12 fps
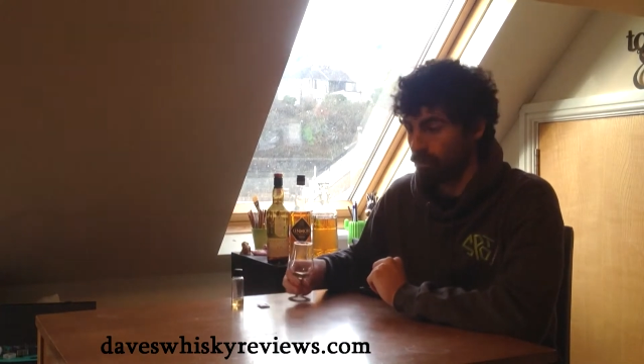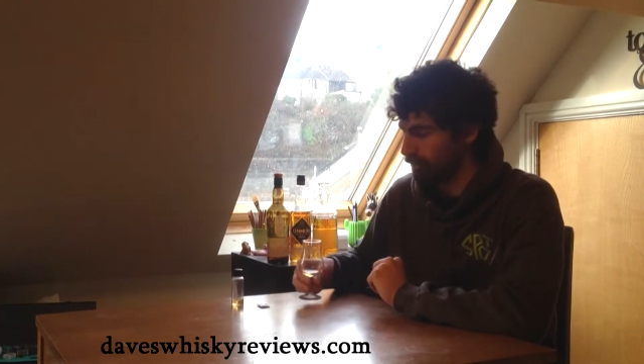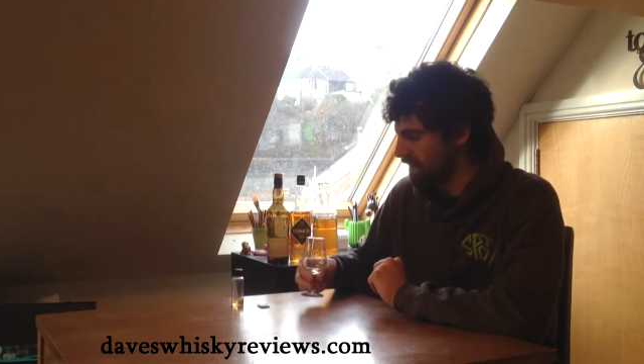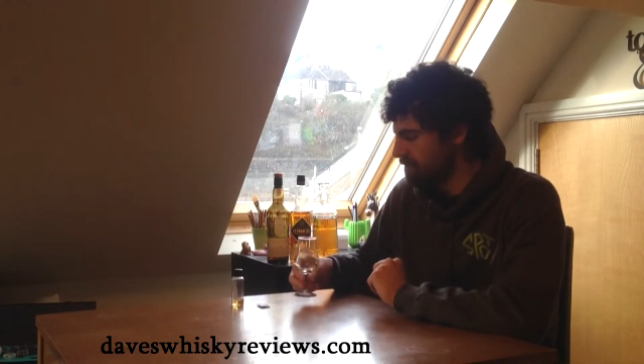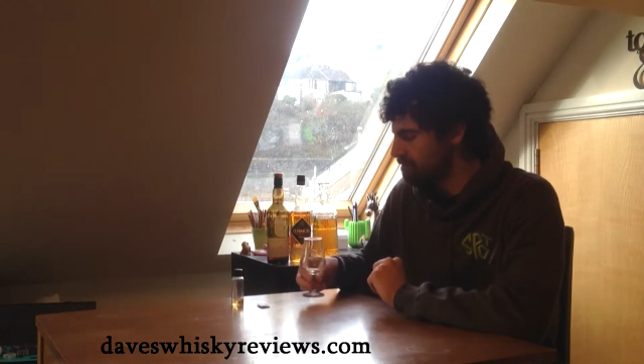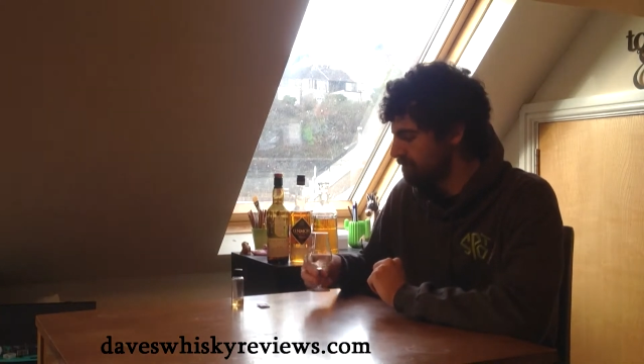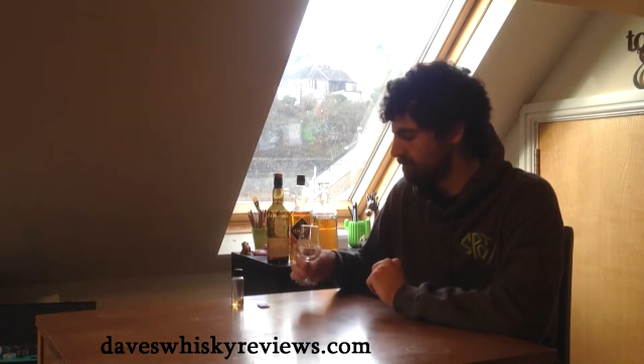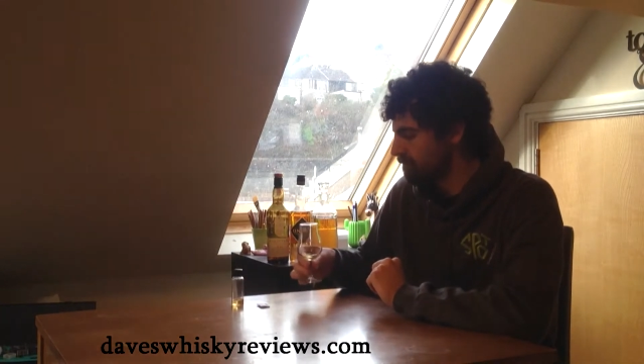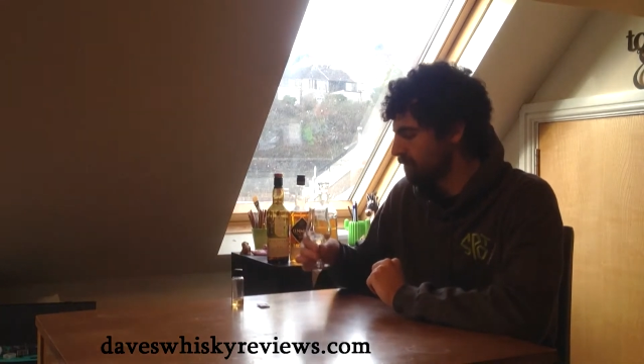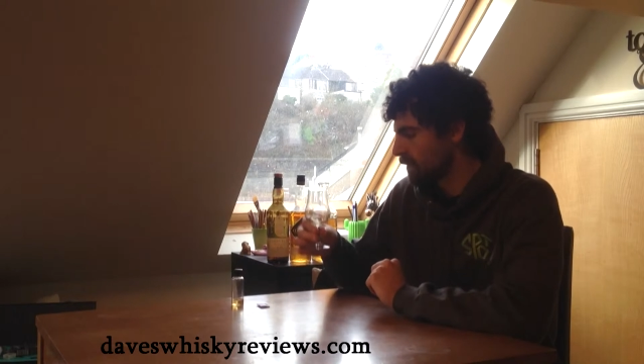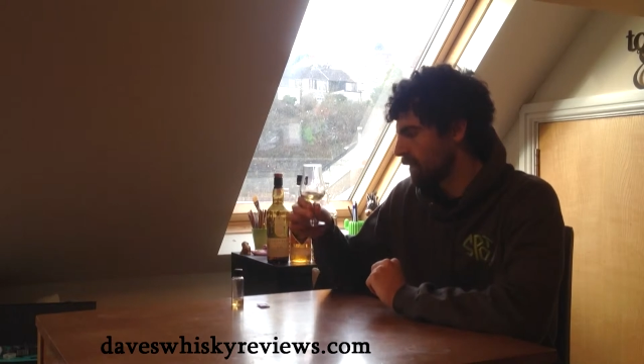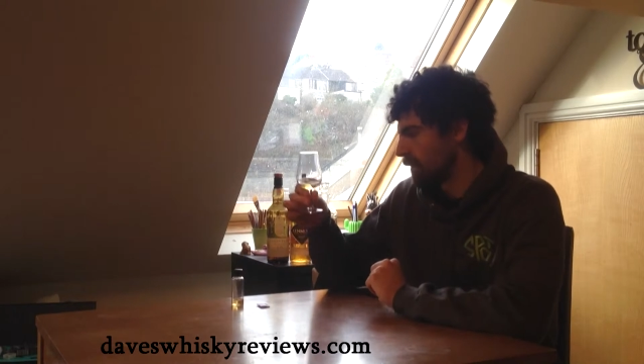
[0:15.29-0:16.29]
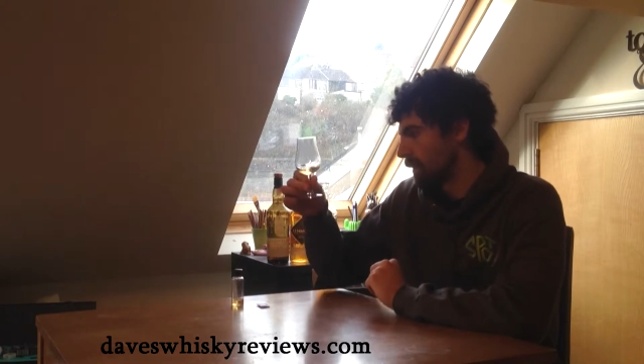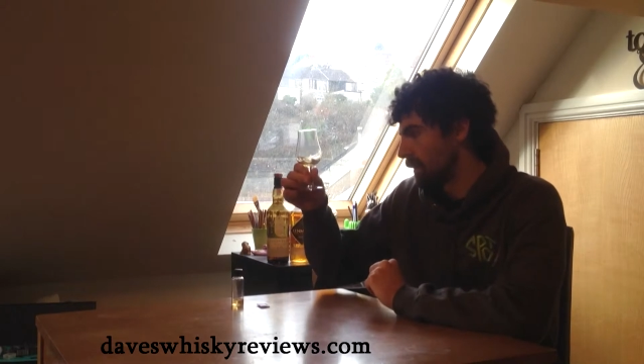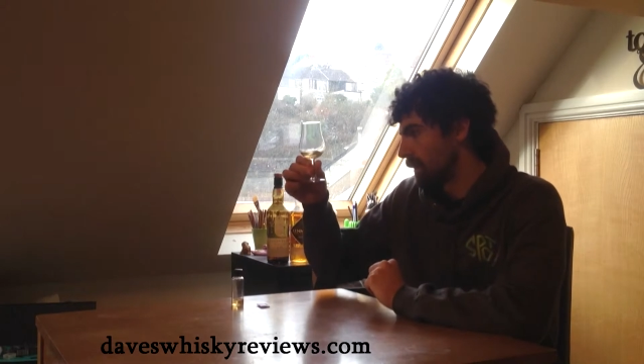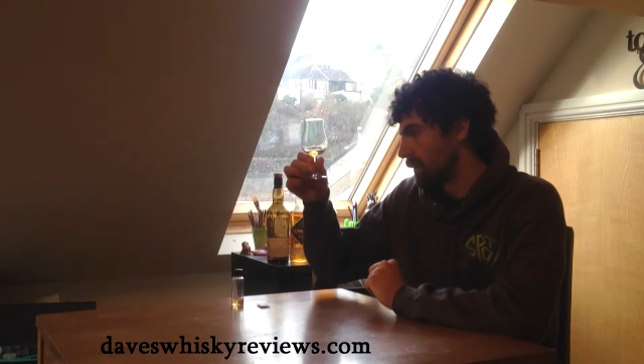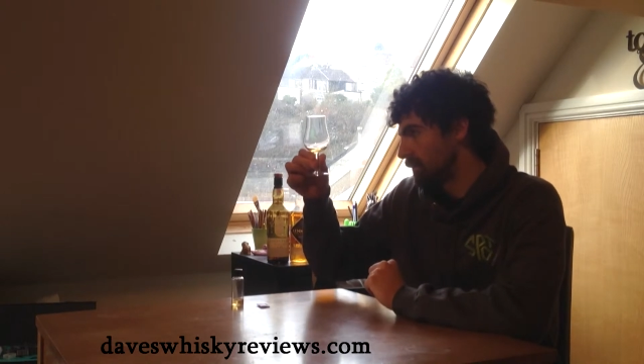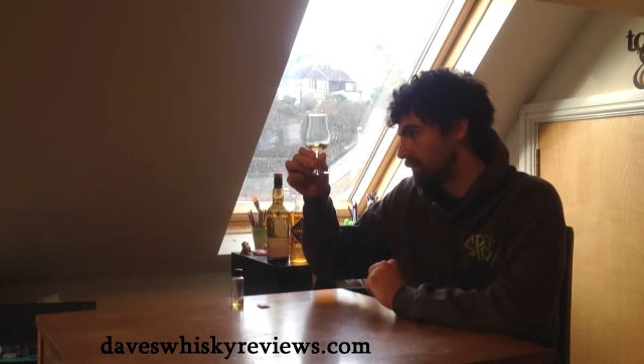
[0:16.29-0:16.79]
be.
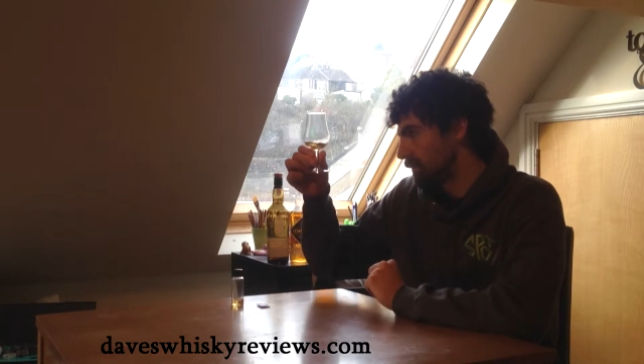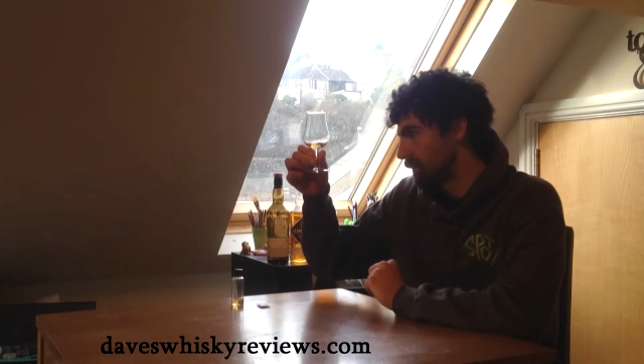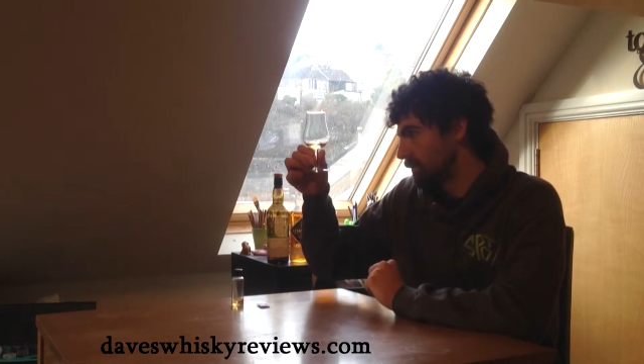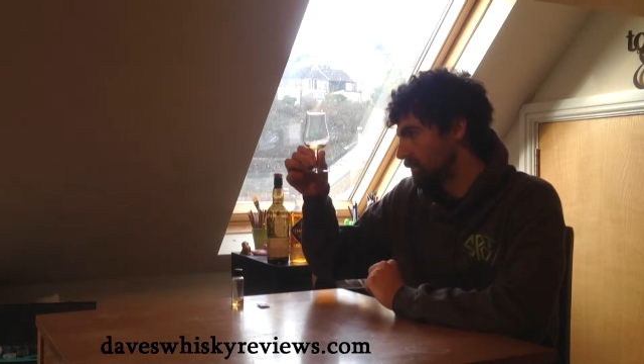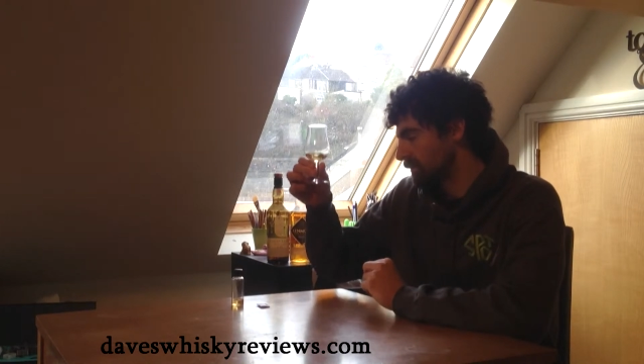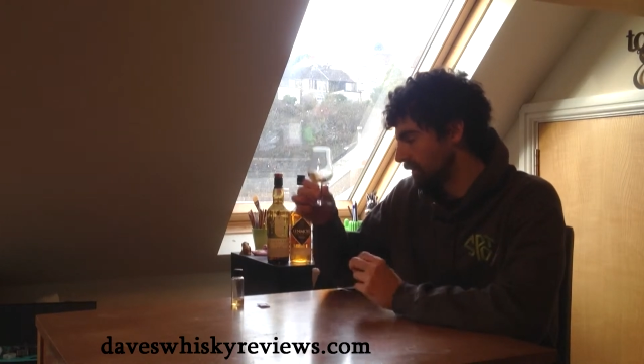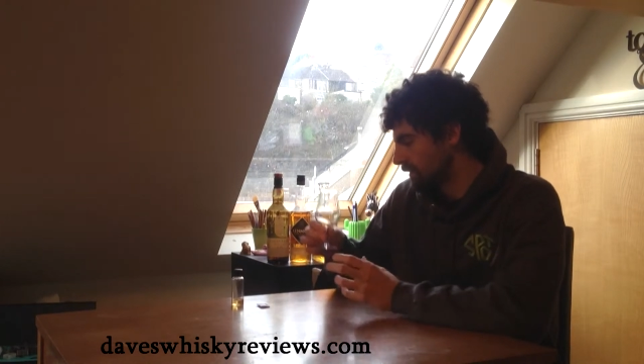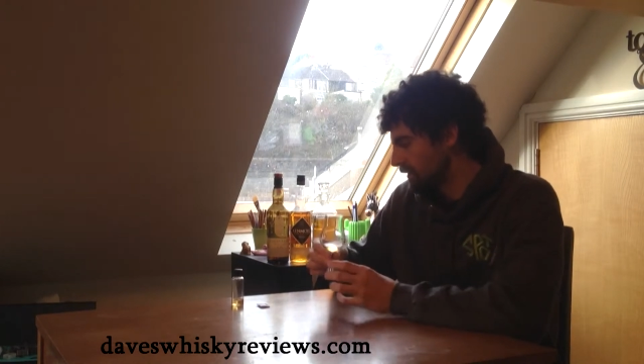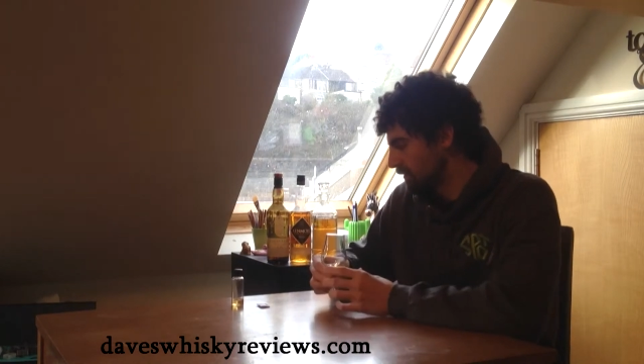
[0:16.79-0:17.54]
So this is